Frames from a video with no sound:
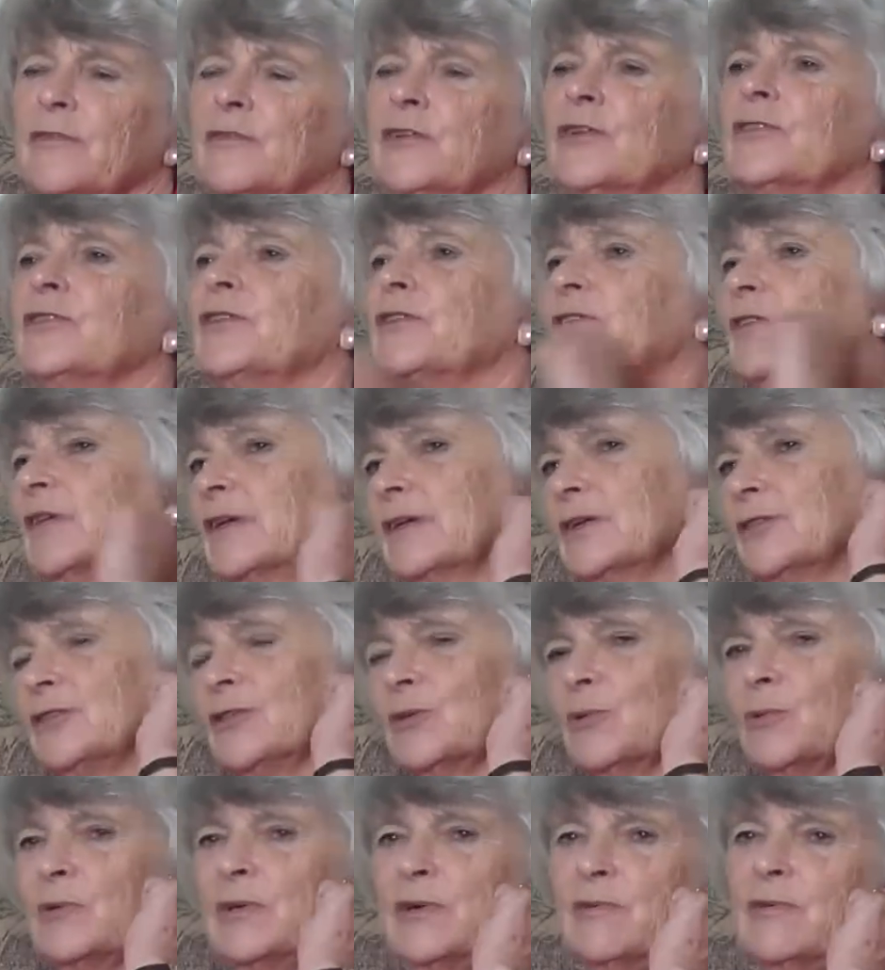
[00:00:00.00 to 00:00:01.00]
of the other things
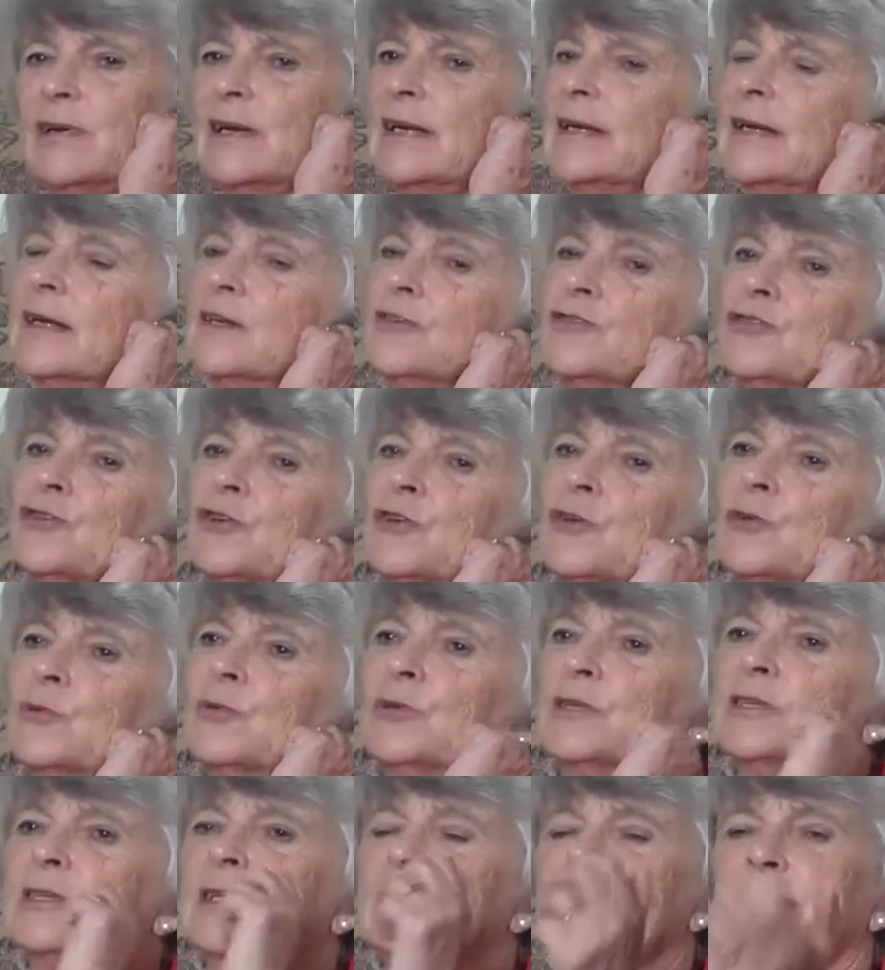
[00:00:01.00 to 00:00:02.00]
that we really enjoyed
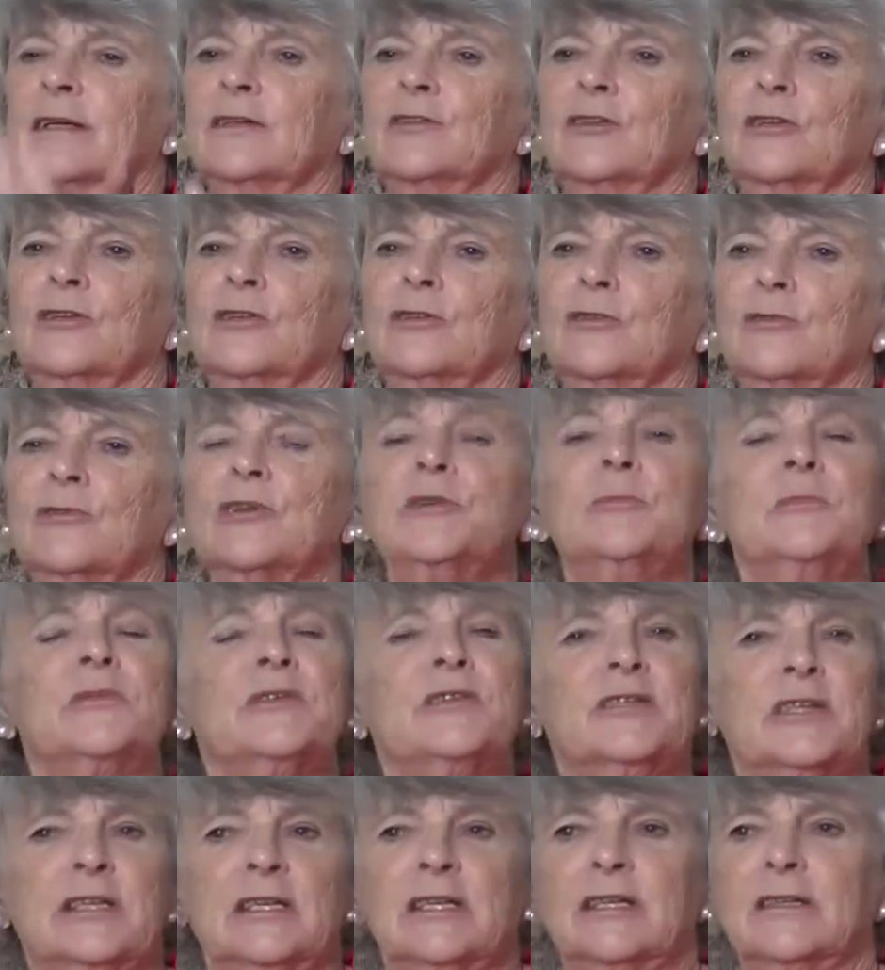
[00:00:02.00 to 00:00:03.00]
was like
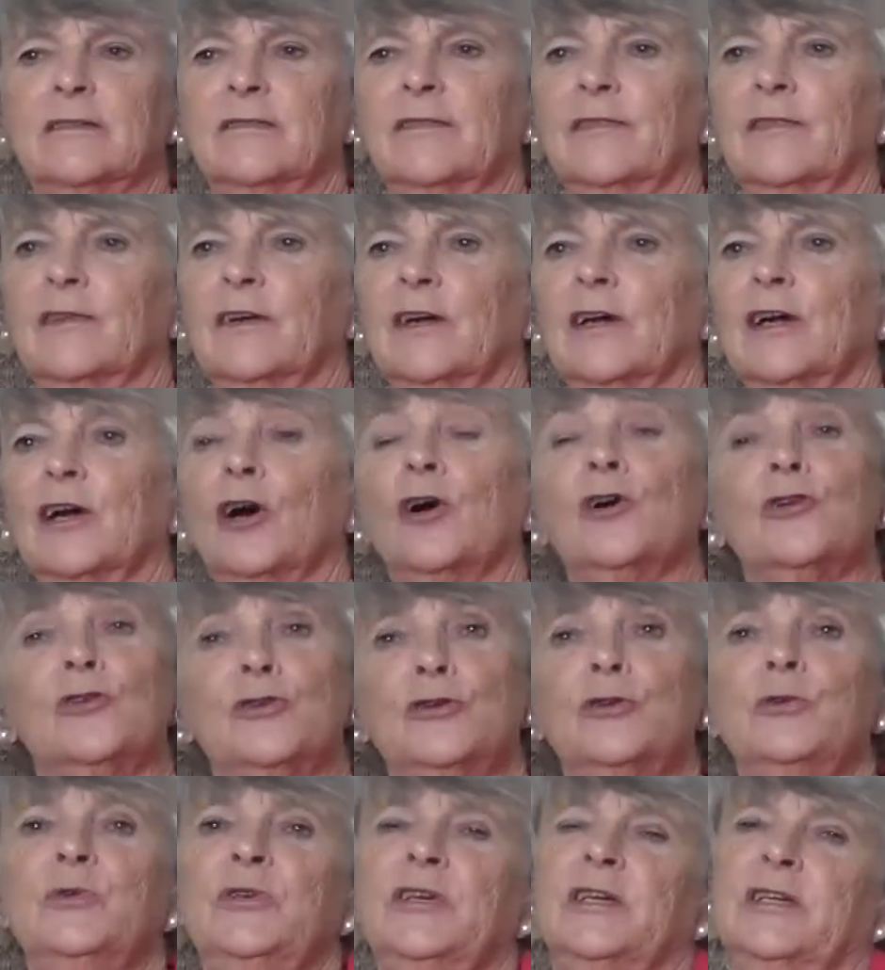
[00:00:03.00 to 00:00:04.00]
Christmas Eve or
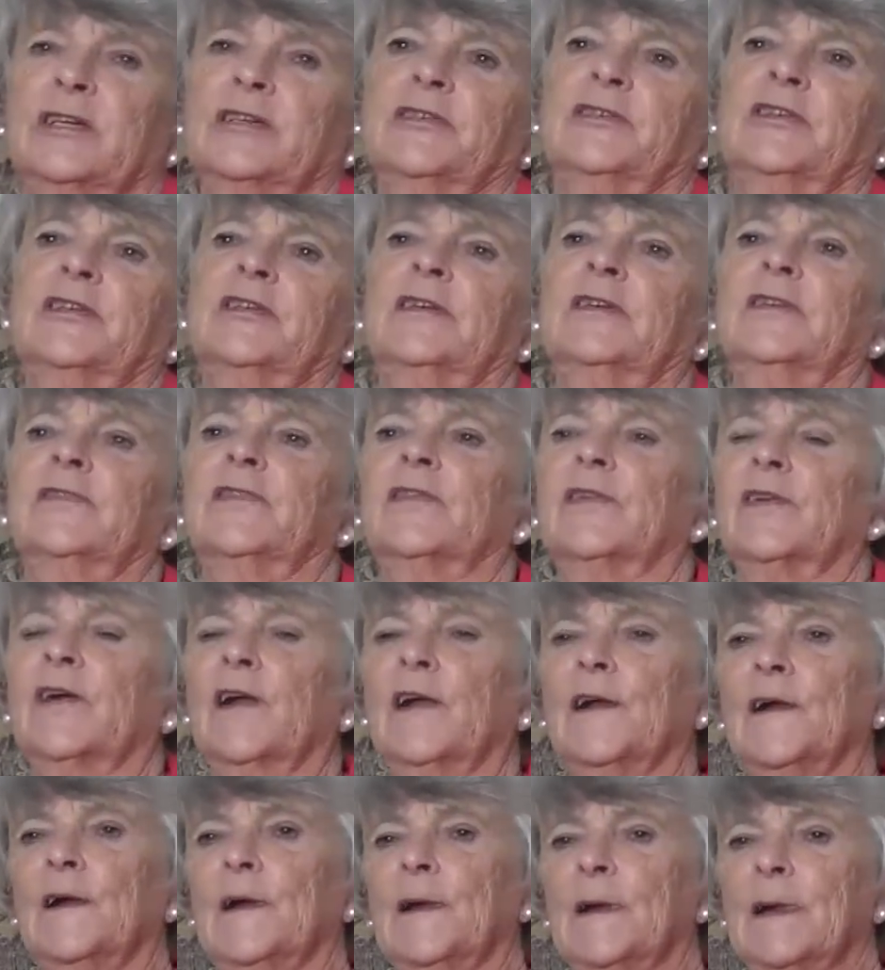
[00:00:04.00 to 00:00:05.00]
New Year's Eve.
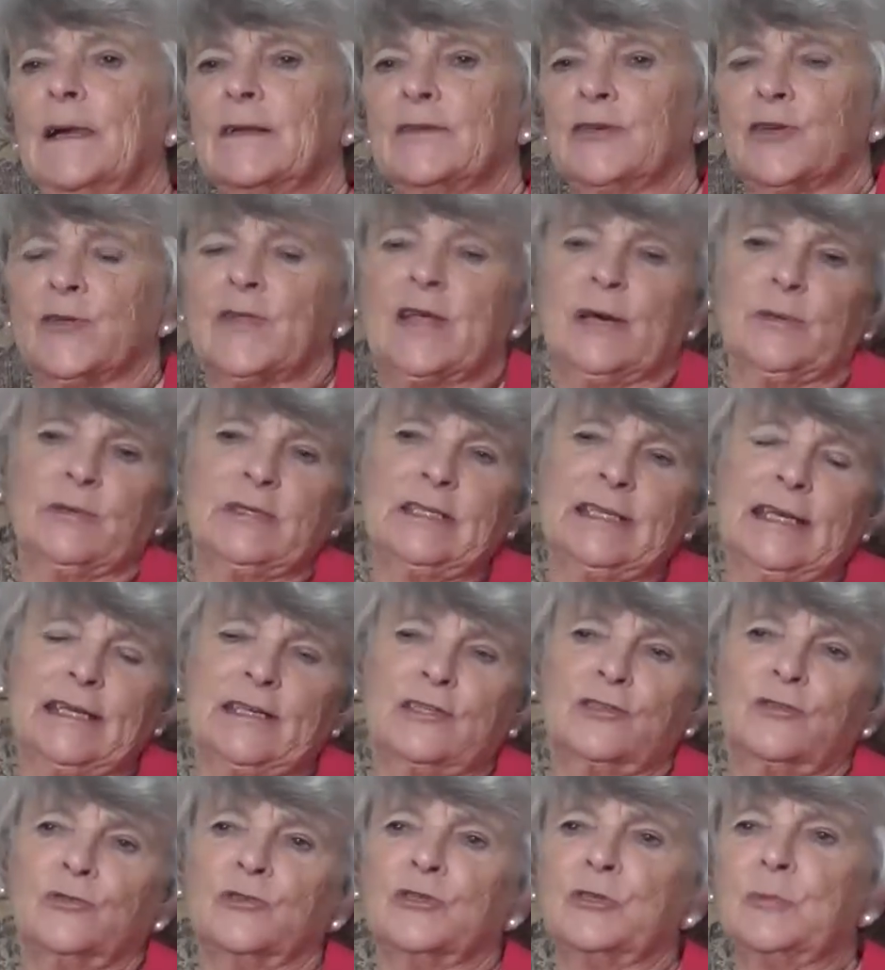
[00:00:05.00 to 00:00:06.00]
So that was
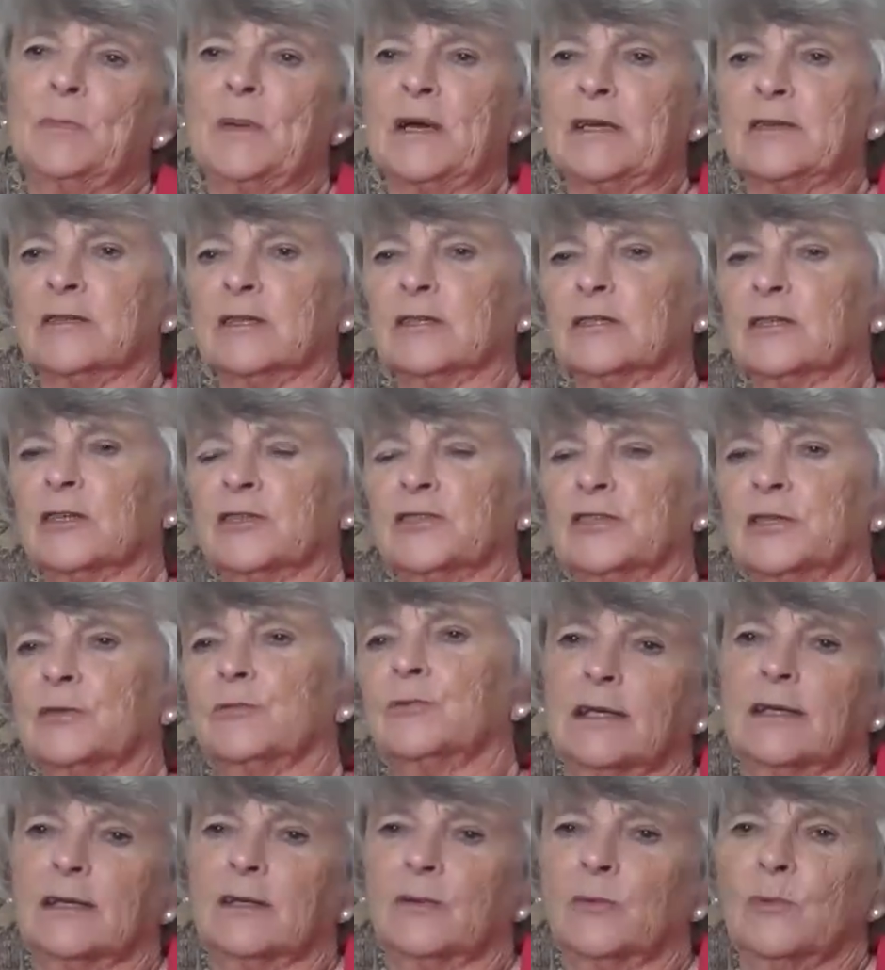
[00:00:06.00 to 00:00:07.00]
extra special because it
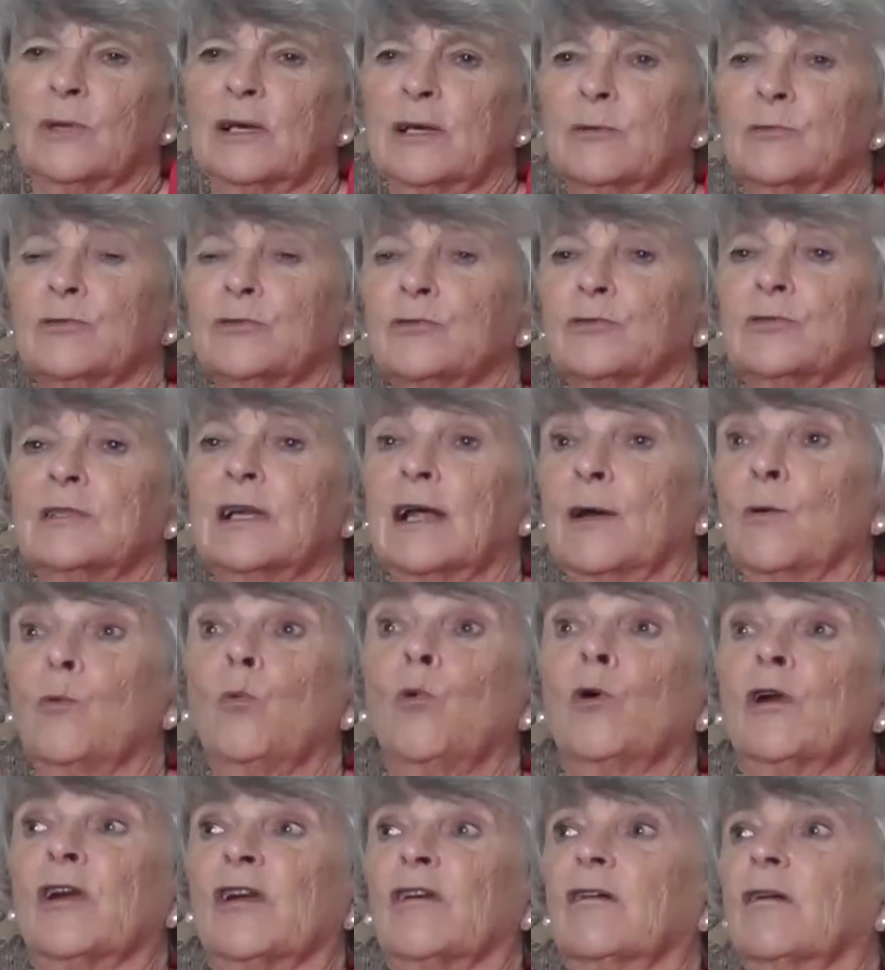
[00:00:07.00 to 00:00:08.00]
was like
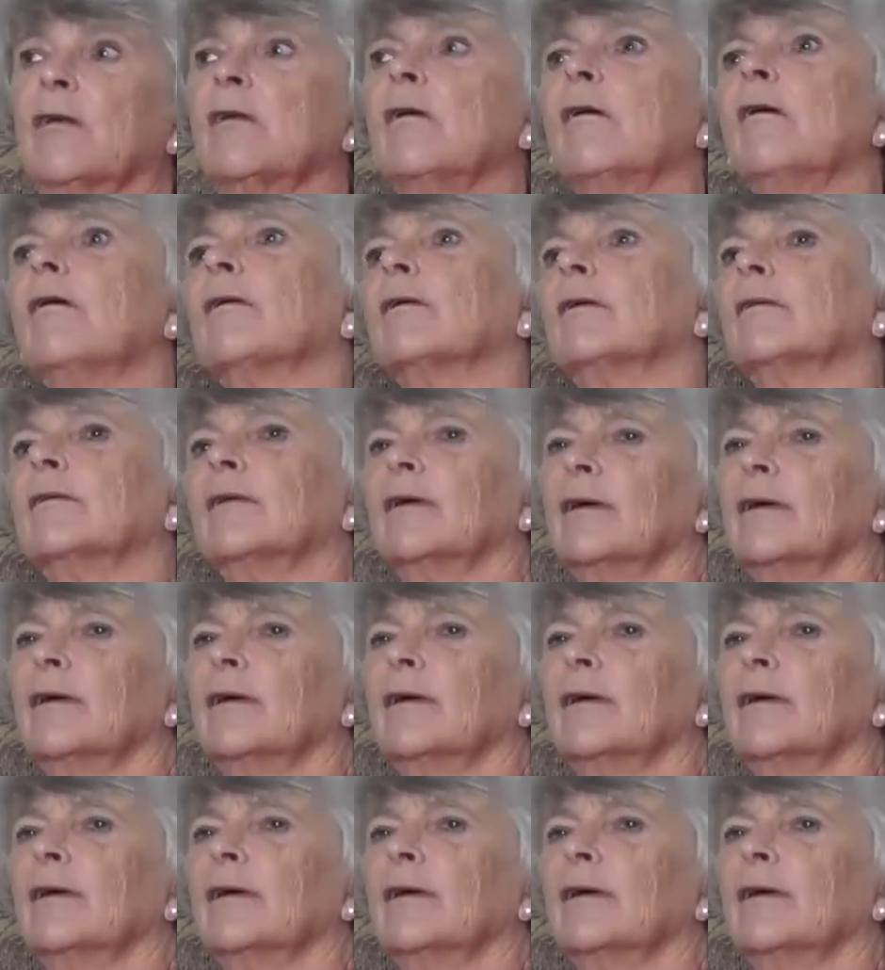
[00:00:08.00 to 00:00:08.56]
1 o'clock.